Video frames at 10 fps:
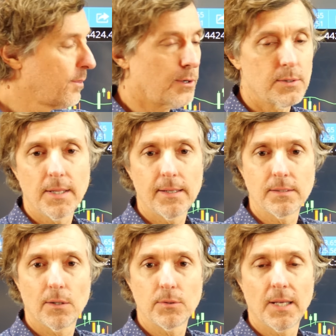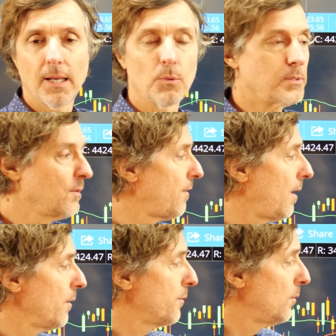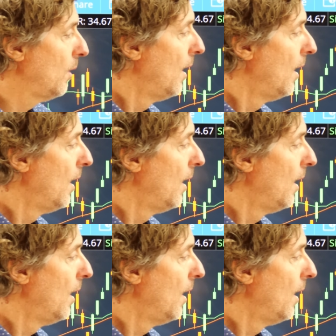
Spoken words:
Thursday, as I was saying, was the follow through.